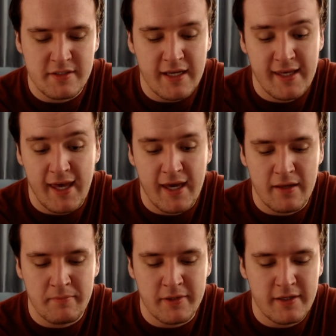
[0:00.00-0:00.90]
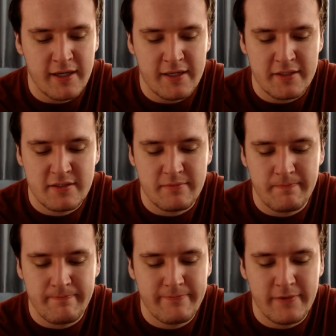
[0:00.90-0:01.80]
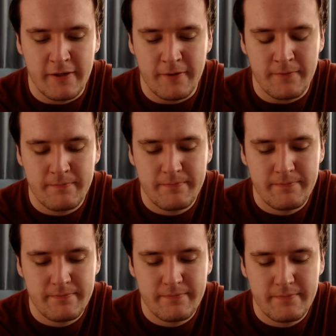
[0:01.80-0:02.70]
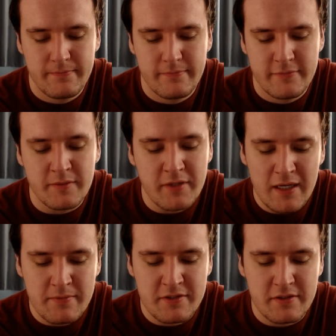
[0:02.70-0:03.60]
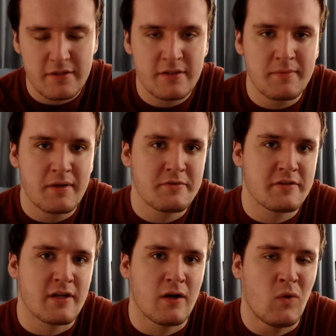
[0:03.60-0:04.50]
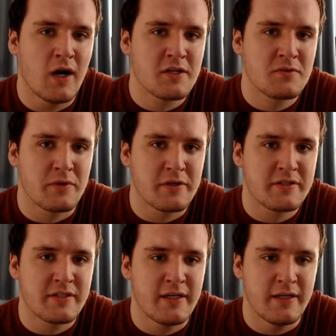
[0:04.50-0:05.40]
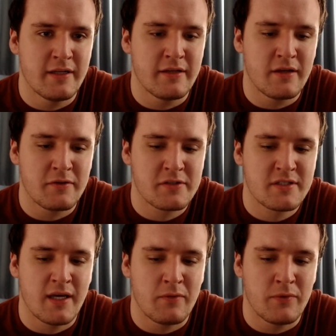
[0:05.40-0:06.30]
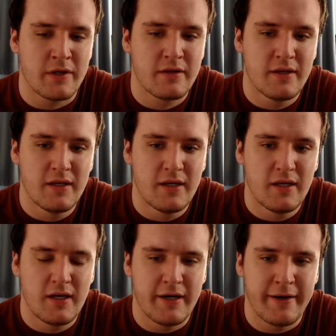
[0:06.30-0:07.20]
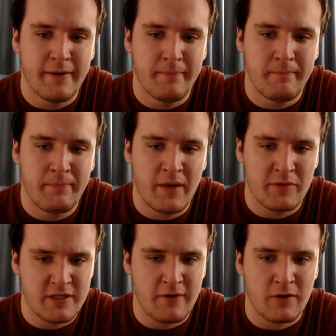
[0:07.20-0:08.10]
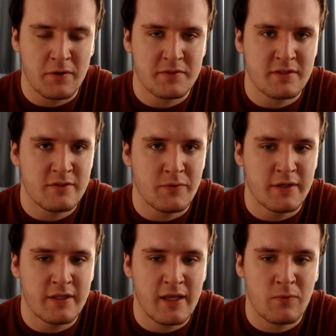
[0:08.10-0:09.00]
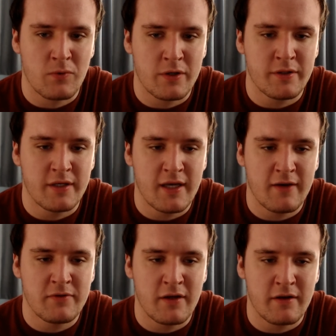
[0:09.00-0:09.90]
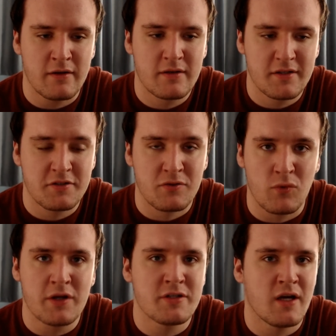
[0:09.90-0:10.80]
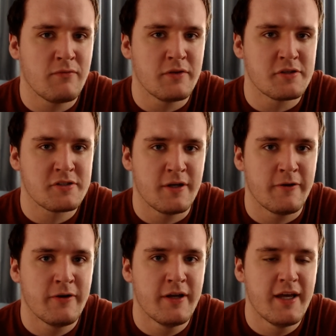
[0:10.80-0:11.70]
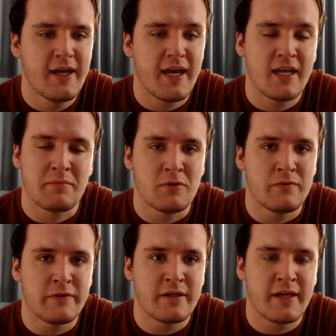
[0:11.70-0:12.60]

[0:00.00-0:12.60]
I can, but I just, you know. Sometimes you just gotta watch what you're seeing and understand what how much effort goes into it. And they really have done such a great job for the show and the movie.